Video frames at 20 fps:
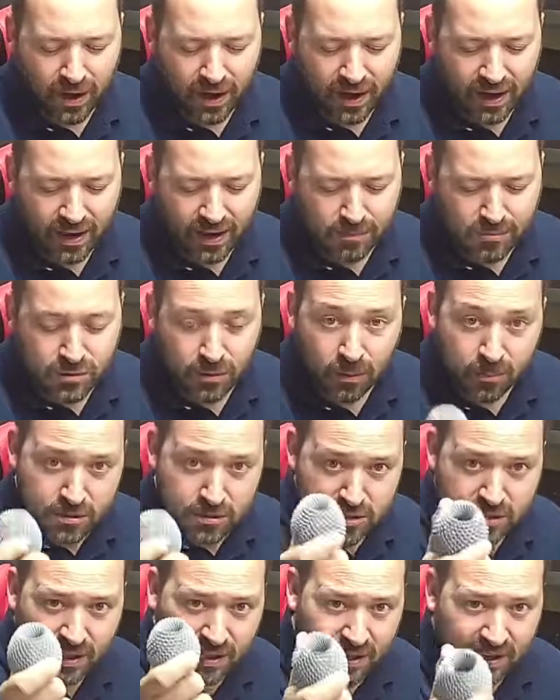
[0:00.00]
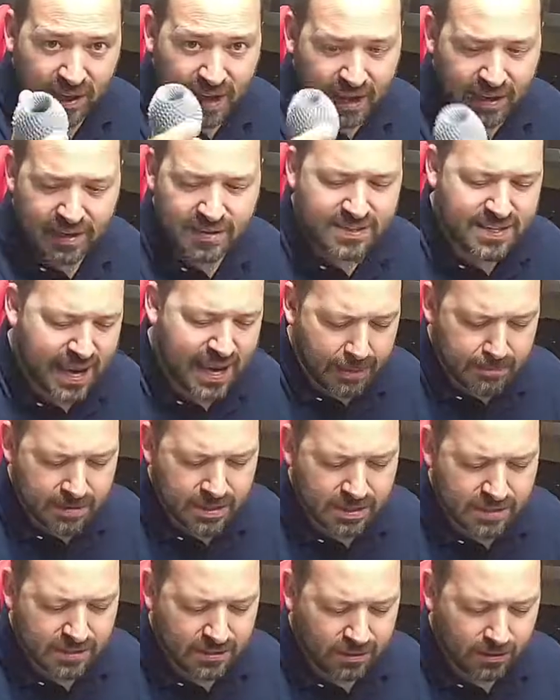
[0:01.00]
so I'm just gonna kind of tap
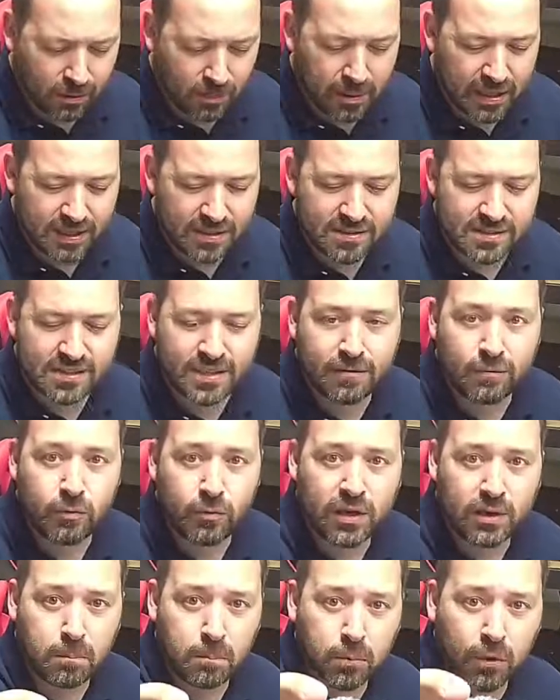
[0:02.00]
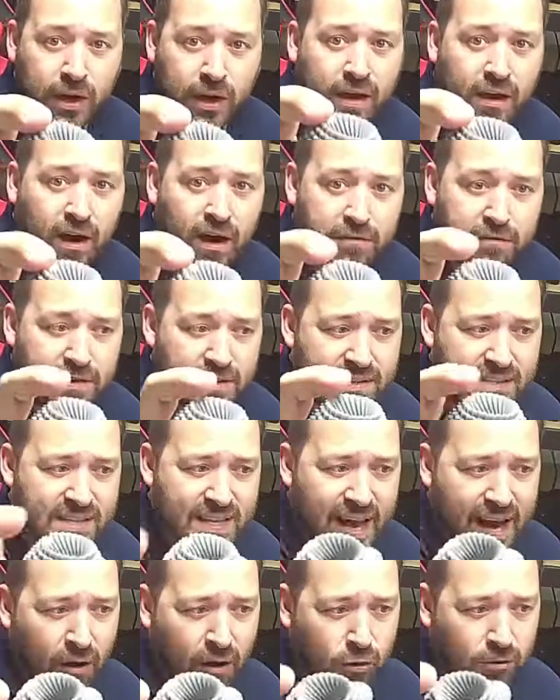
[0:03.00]
this a little bit and see if we can break off the
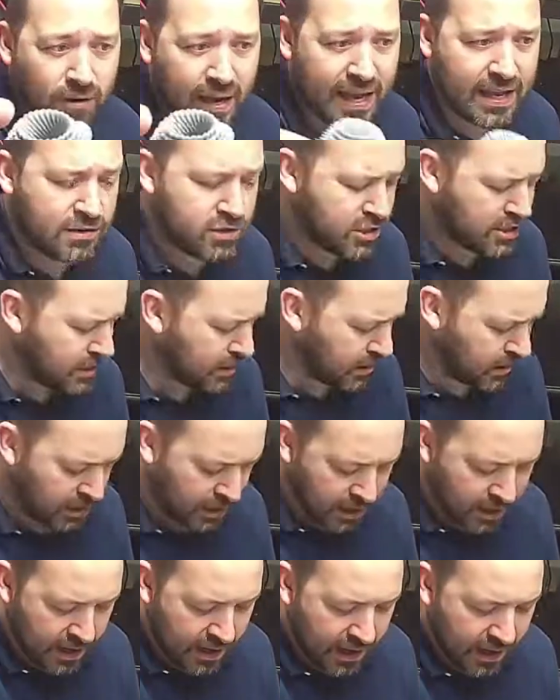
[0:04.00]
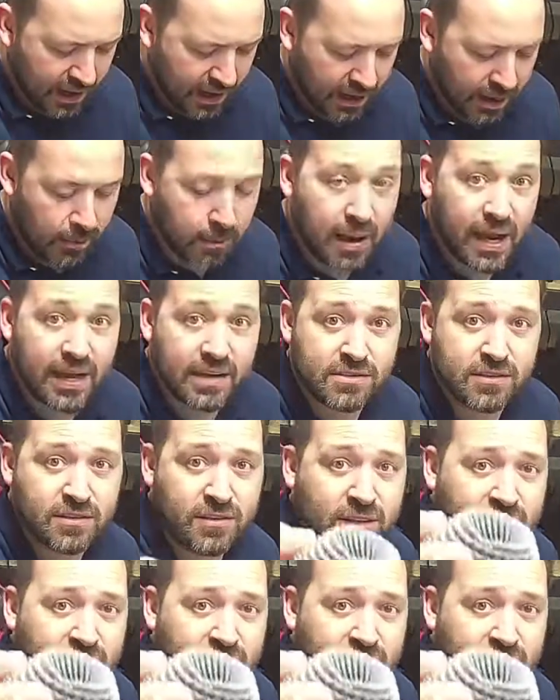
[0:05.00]
outer edge here. As you can